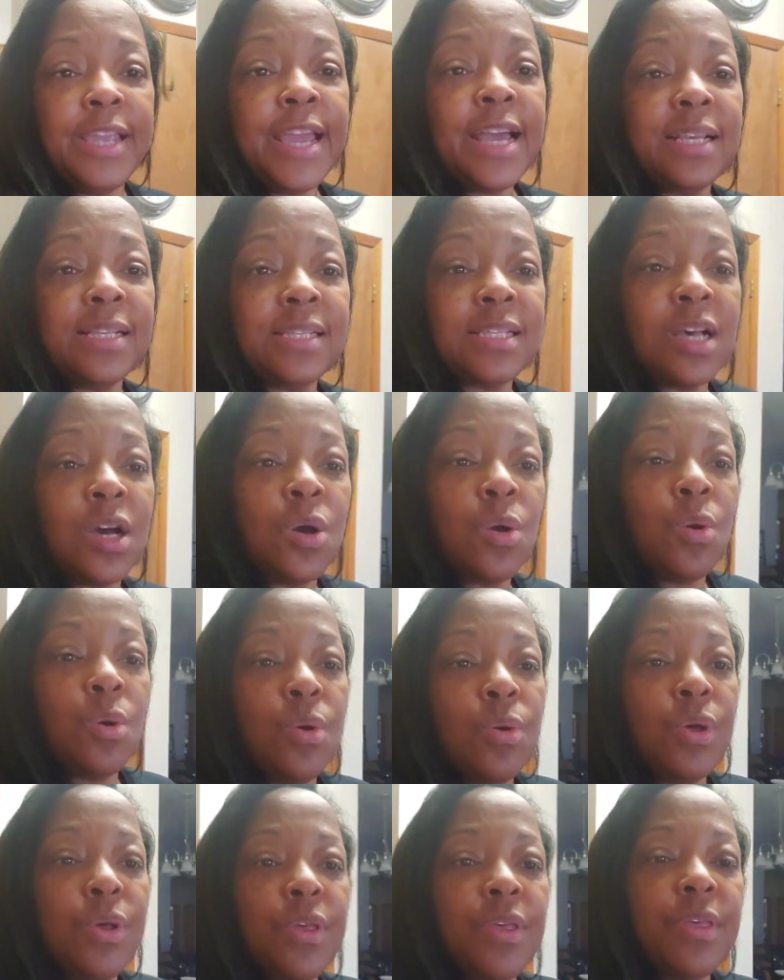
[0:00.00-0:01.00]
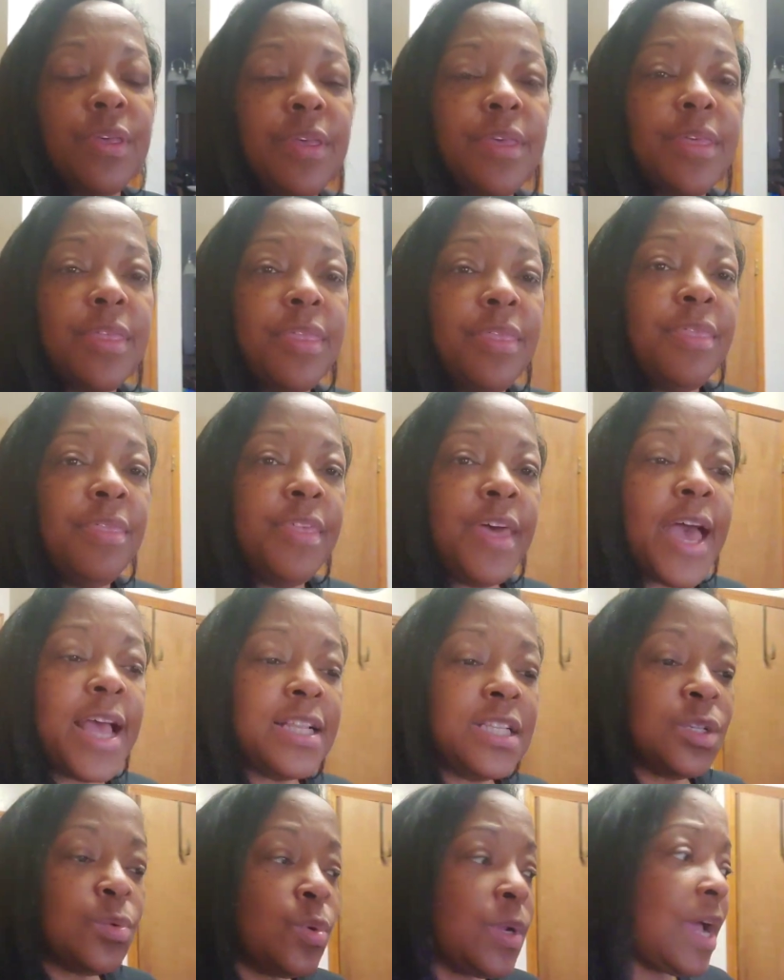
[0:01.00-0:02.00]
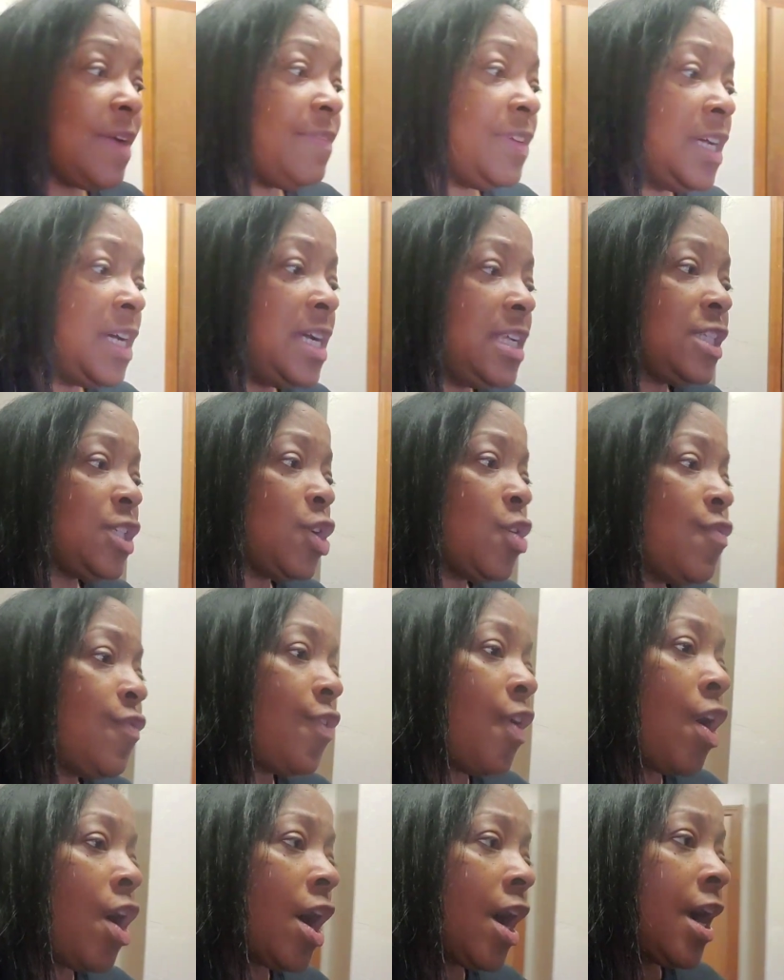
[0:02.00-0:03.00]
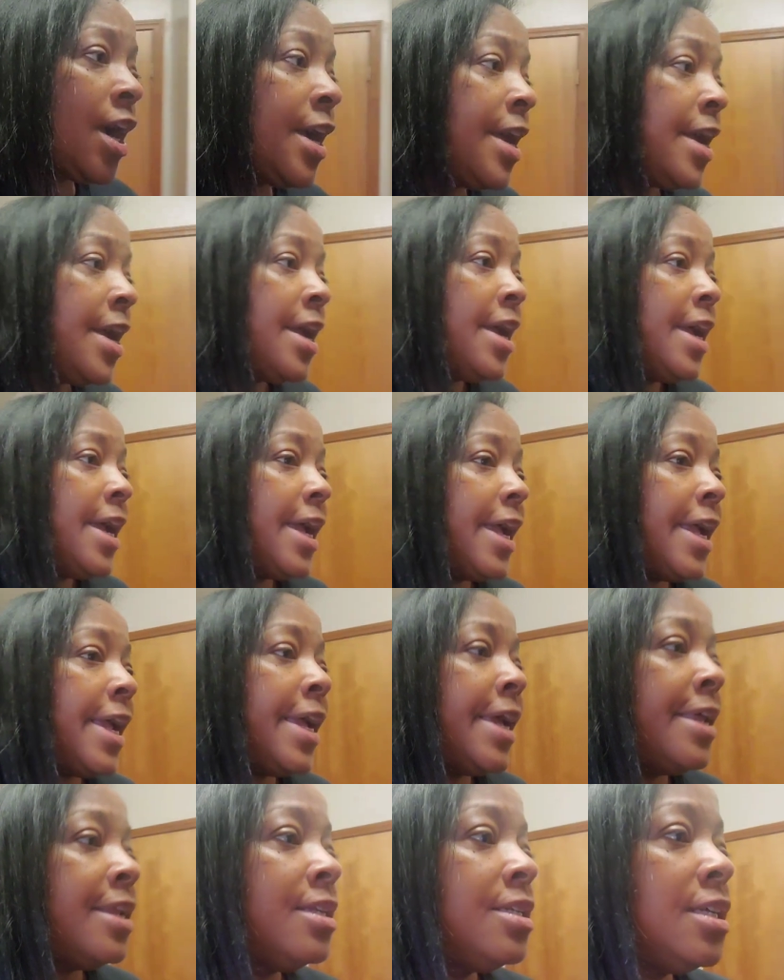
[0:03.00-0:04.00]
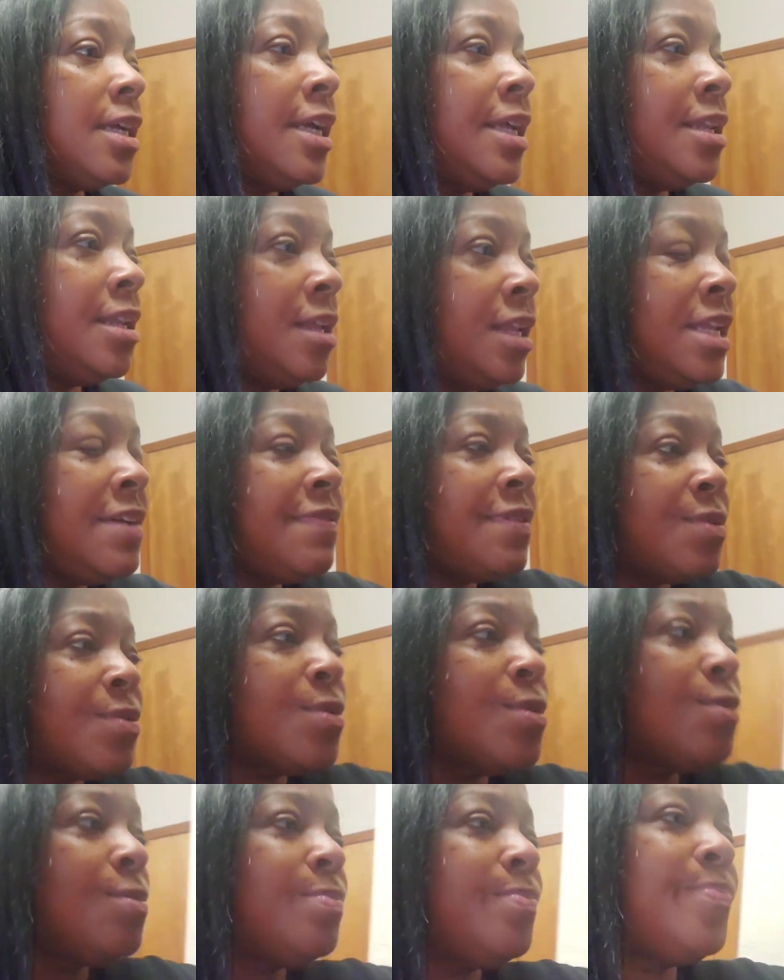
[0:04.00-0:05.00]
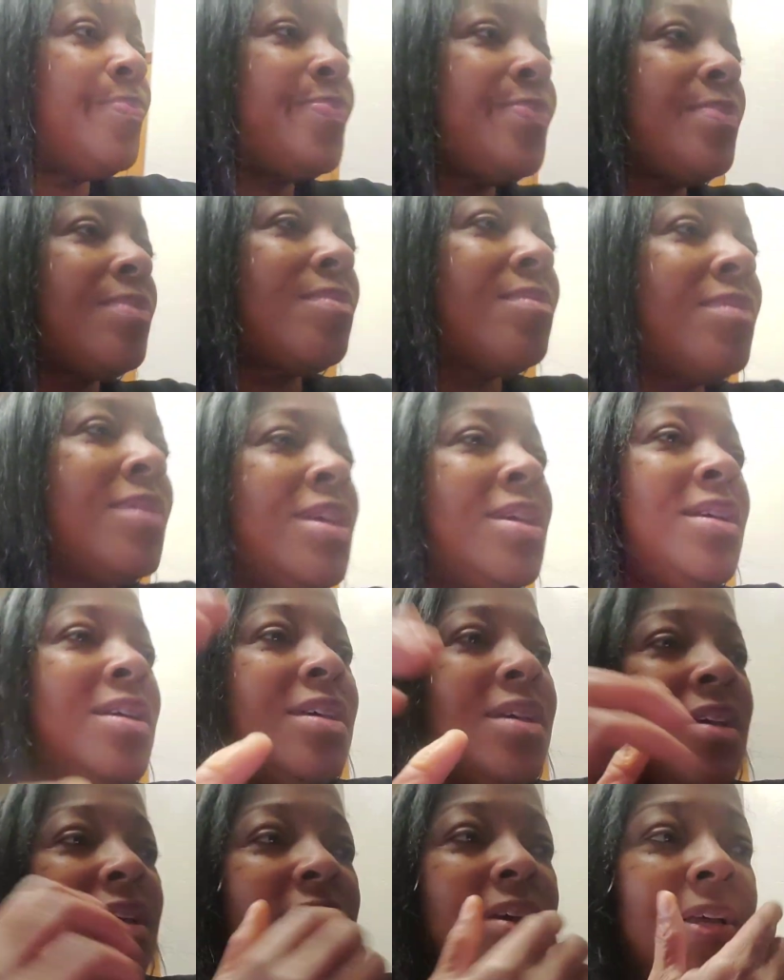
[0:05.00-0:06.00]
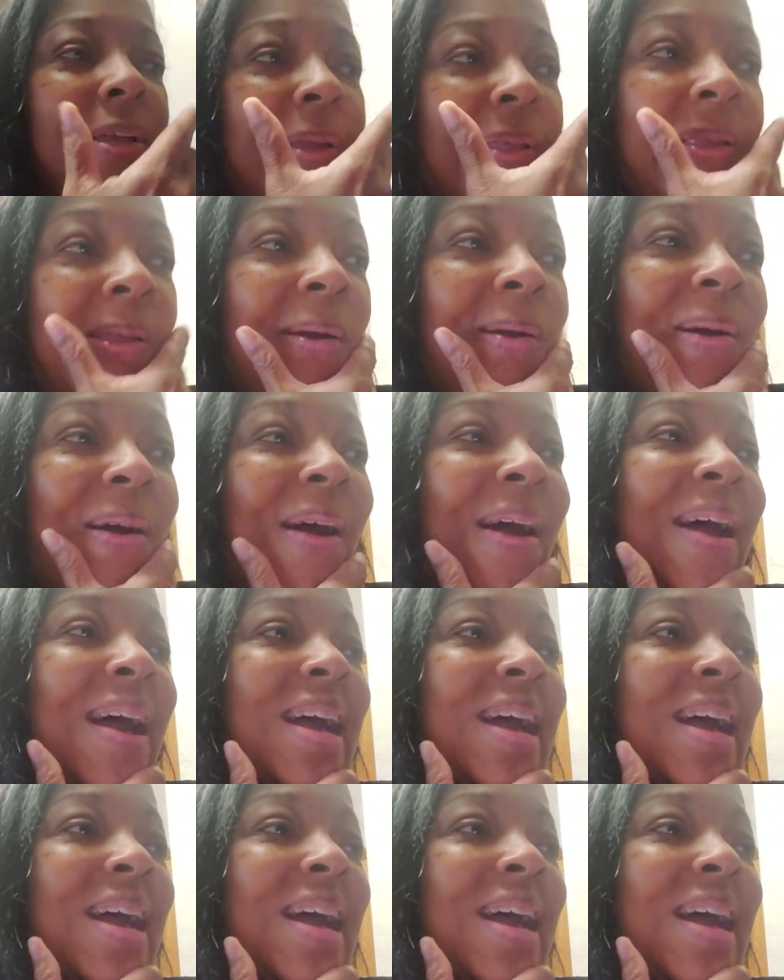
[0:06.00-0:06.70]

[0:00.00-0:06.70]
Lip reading: Yeah, so that's what I've done so far. And in the living room, you know,